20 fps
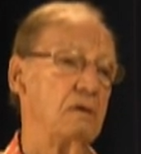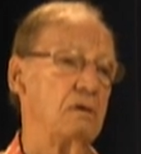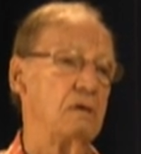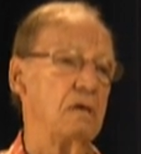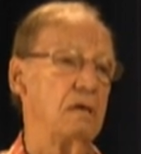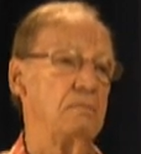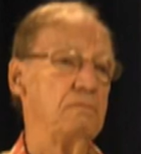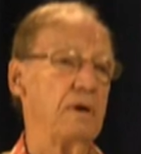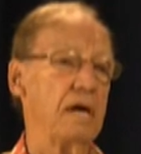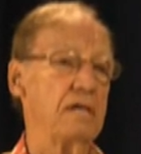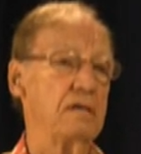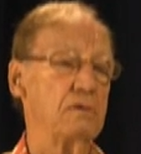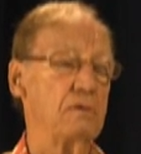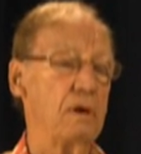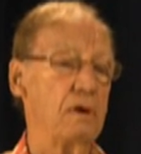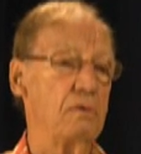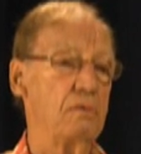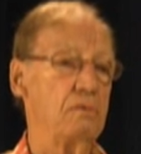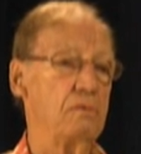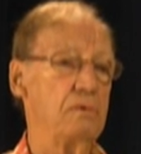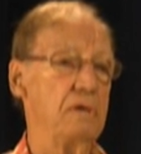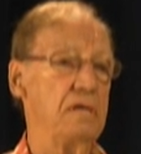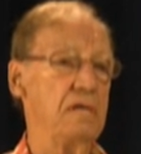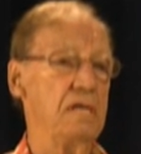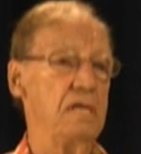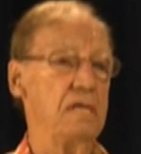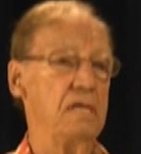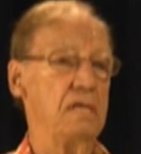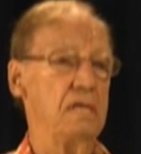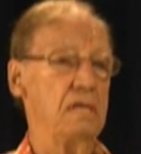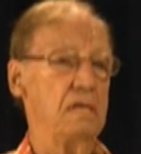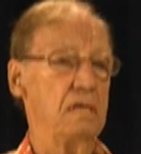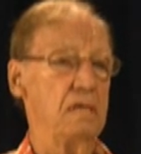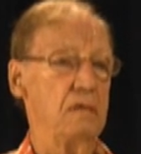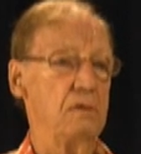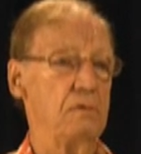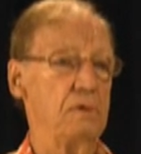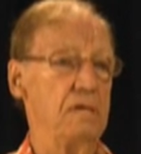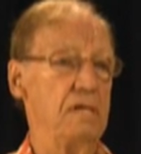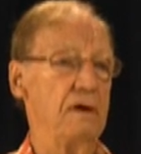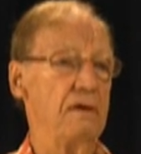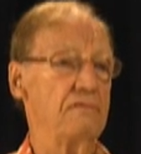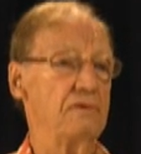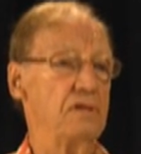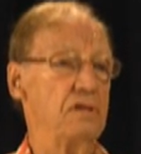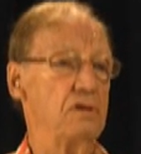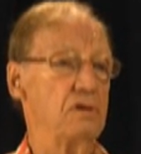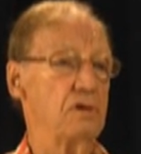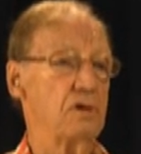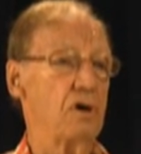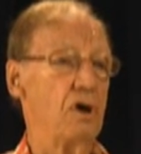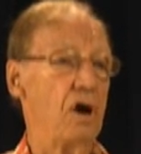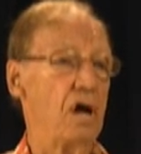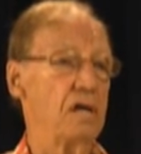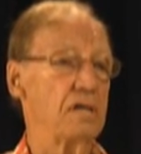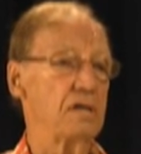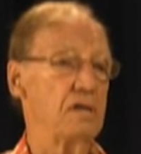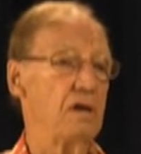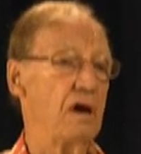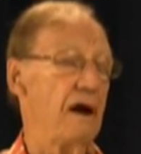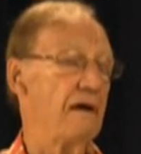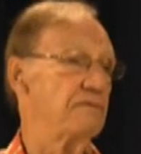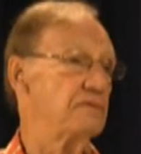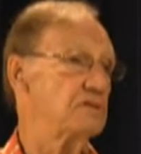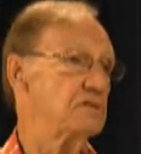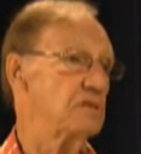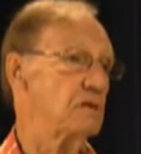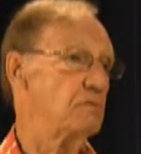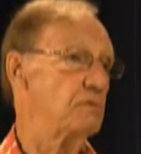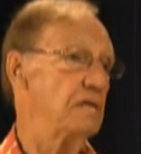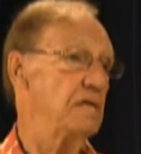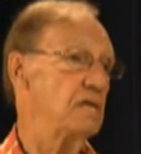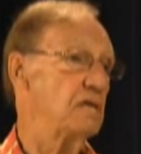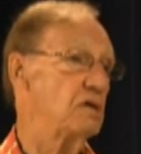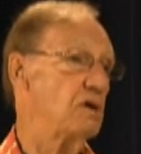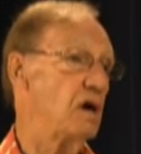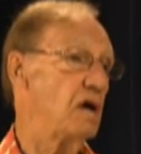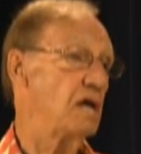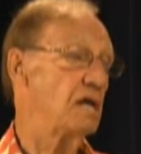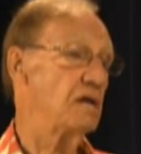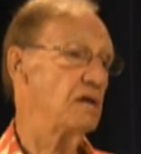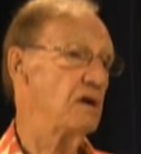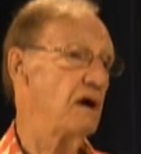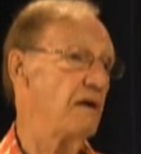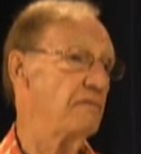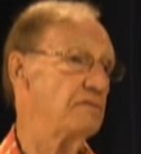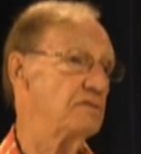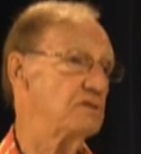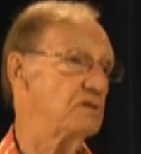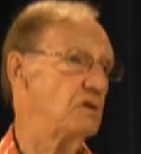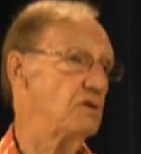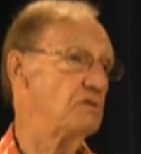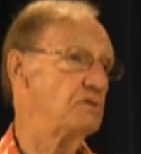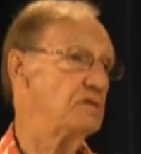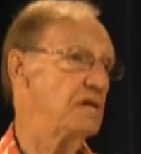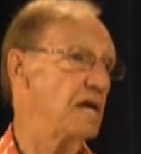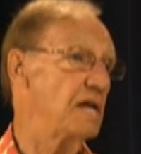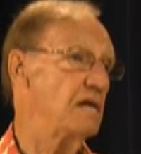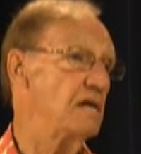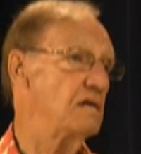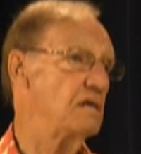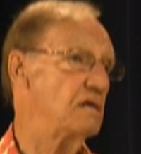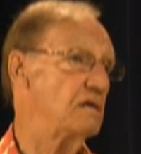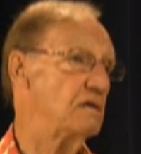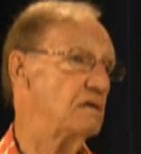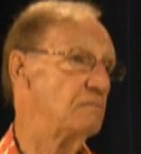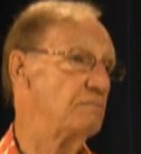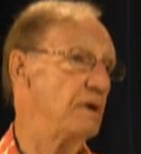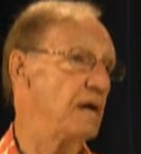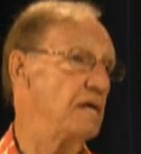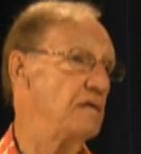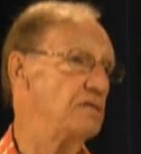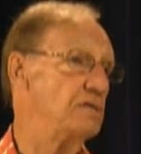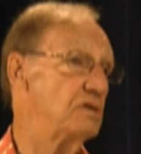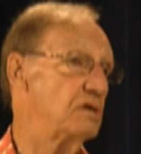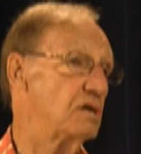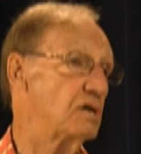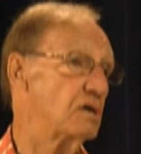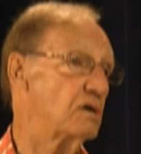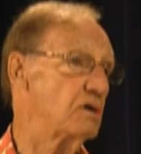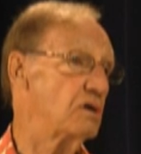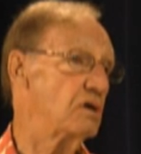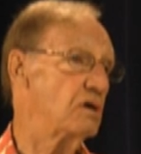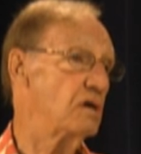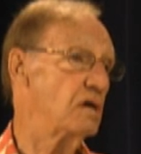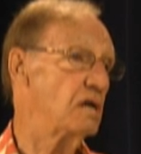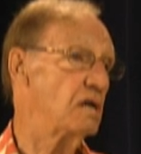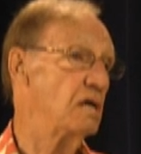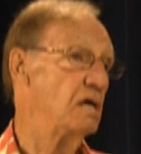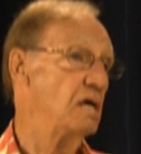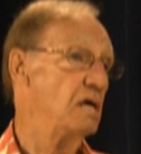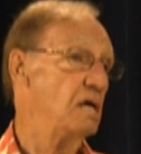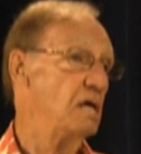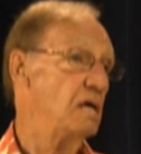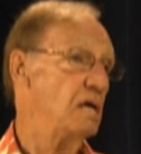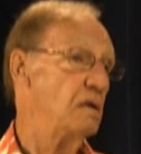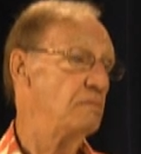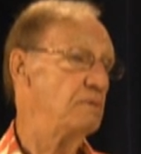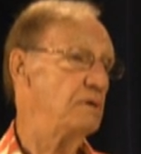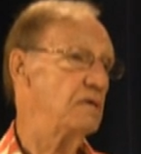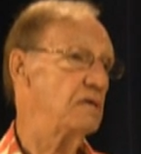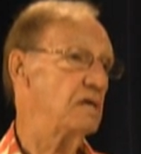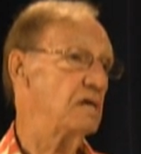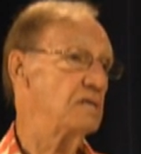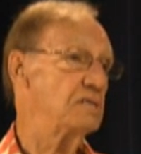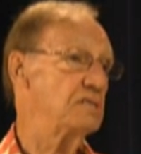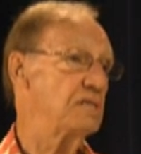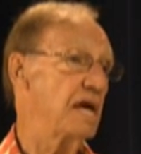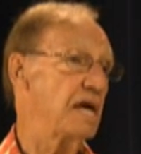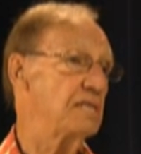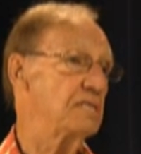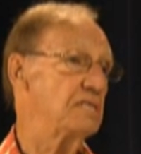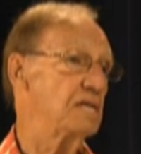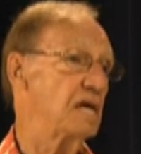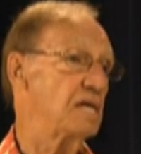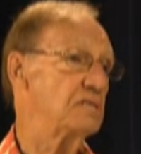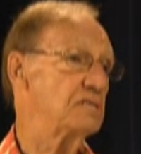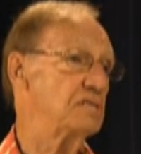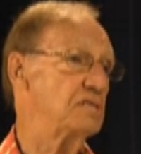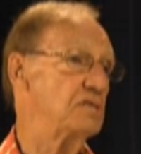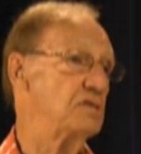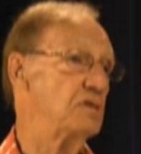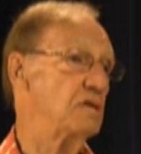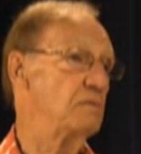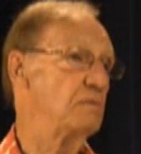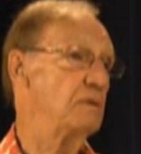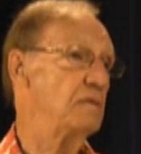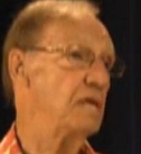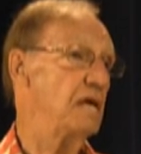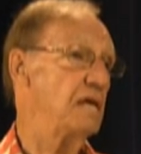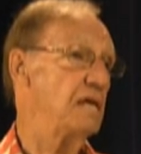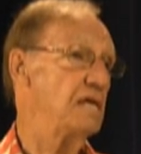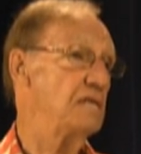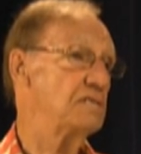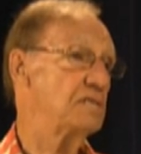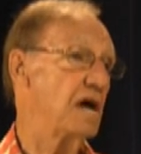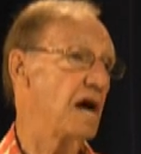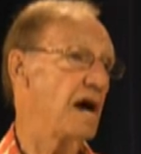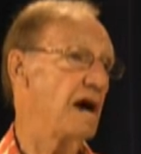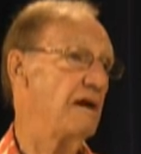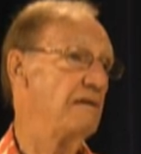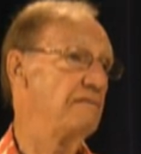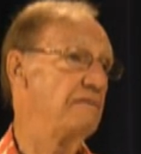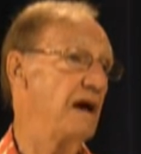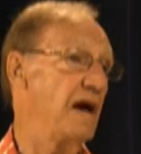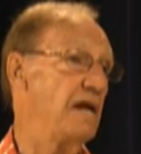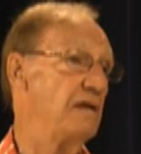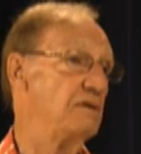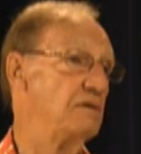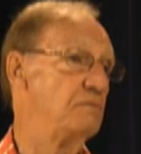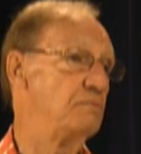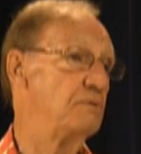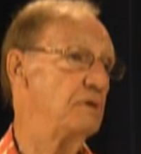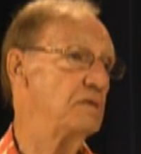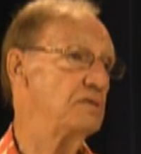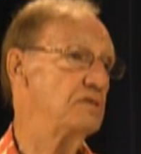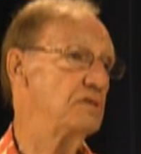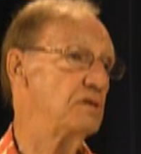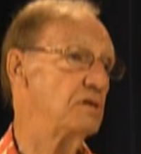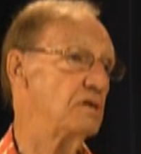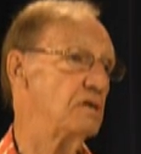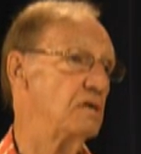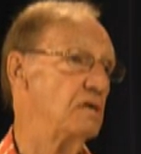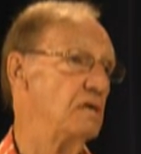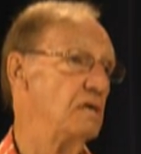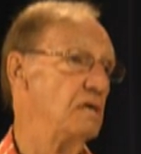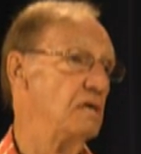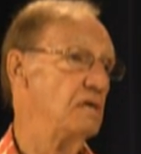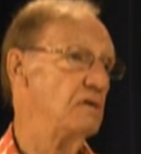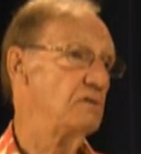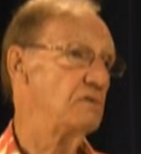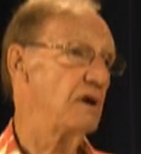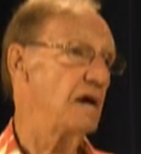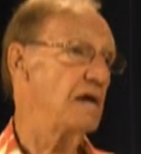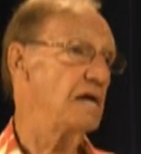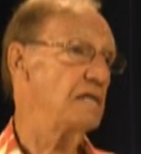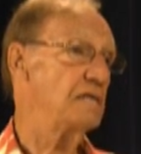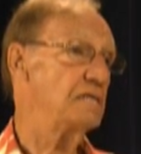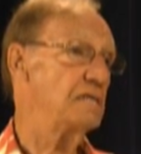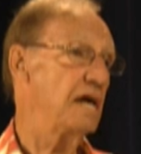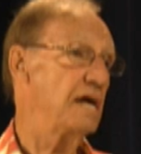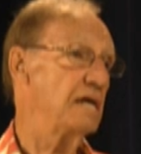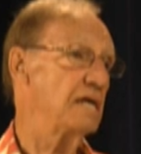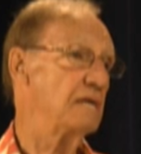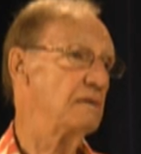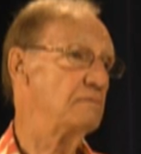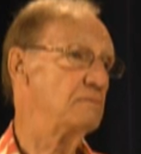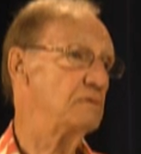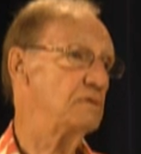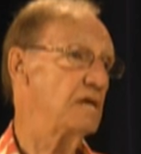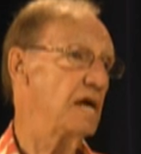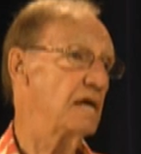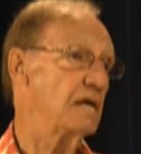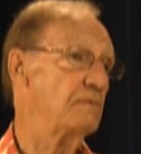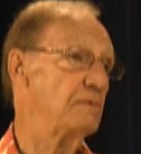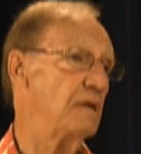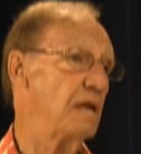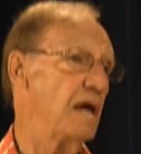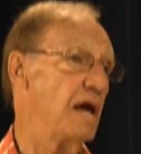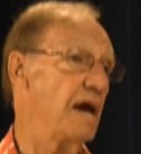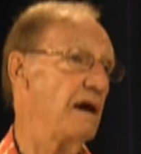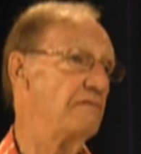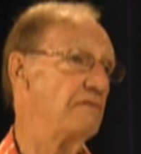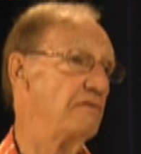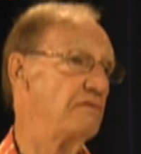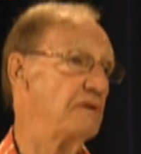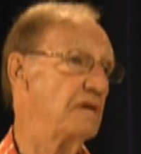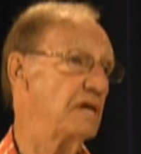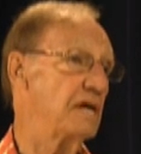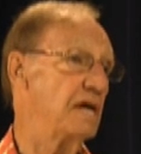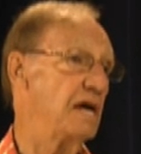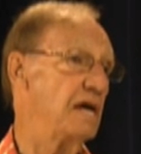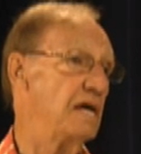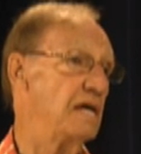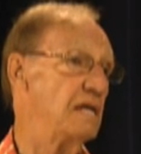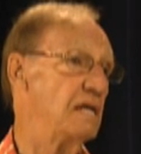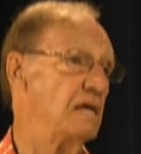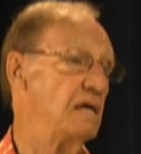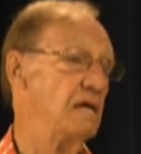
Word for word: and by the way, we didn't we never called an officer. We didn't call an officer lieutenant or major or colonel because that tells the German that he's a high valued prisoner. Try and take him, take him alive if you can.